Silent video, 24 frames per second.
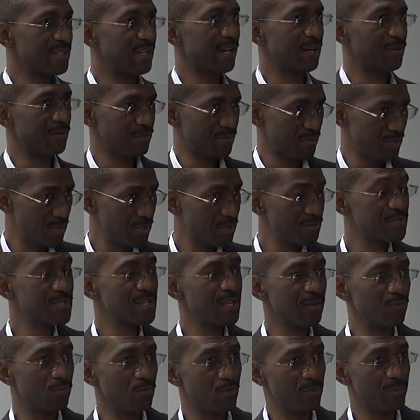Now, you
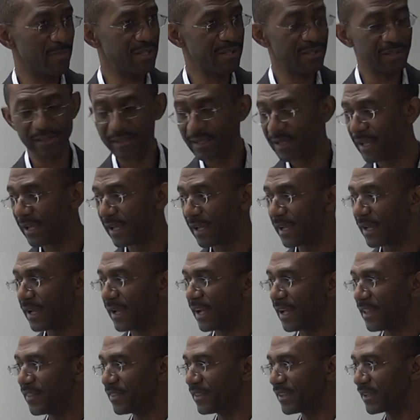say woman,
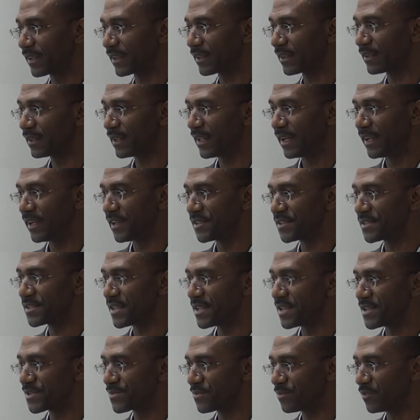and the client
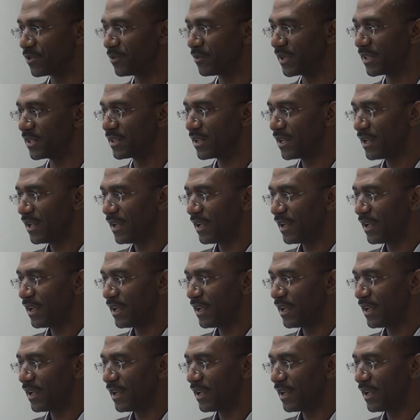says woman,